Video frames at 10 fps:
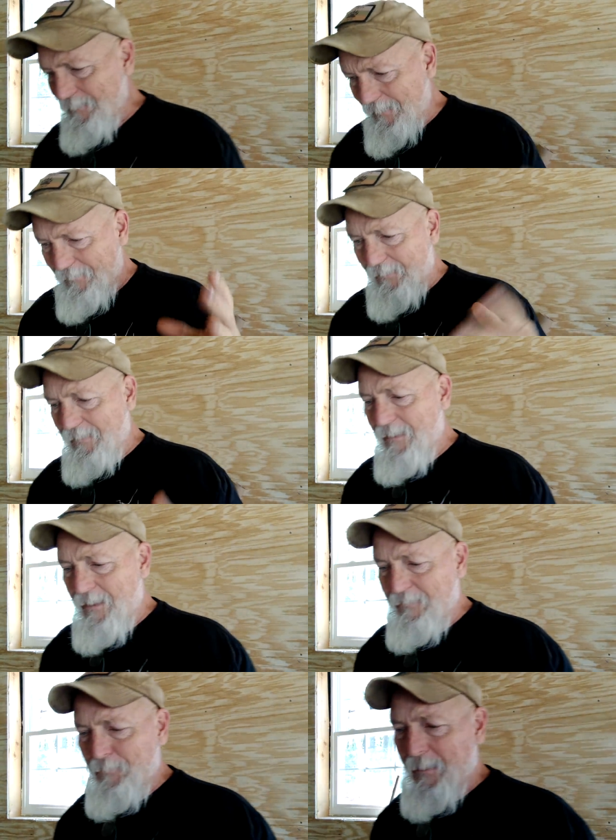in, in
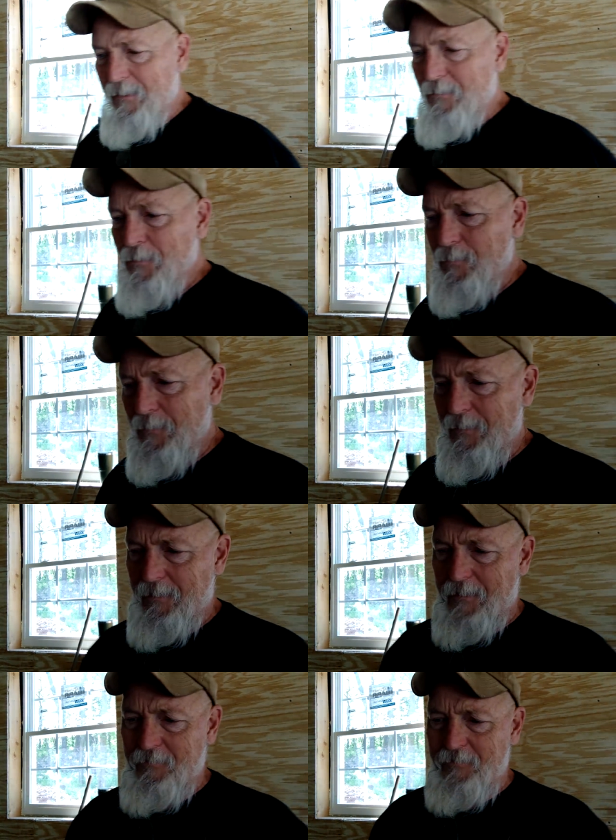Espanol.
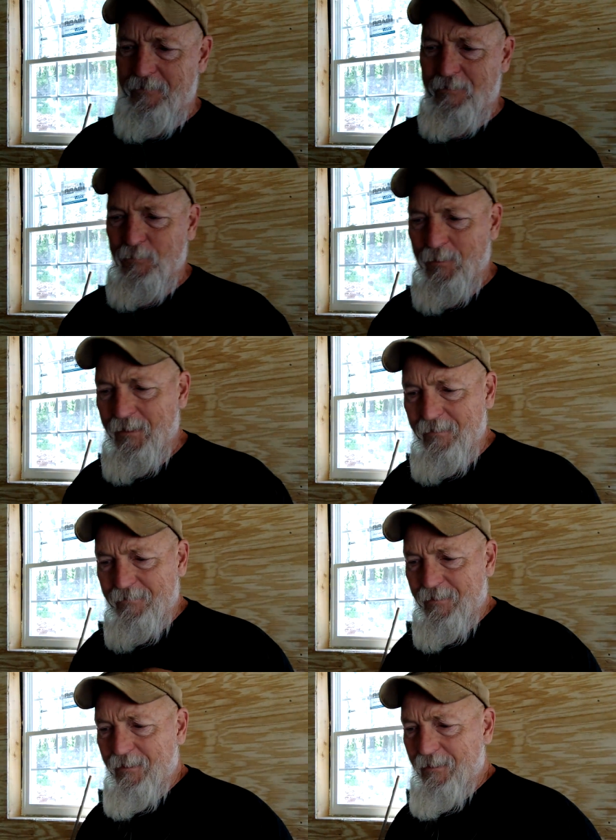And she says, what did he
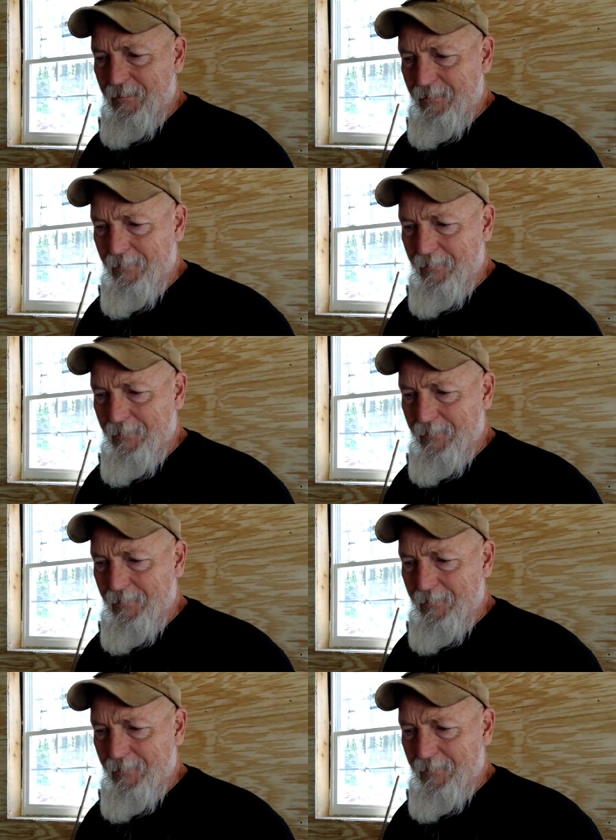say?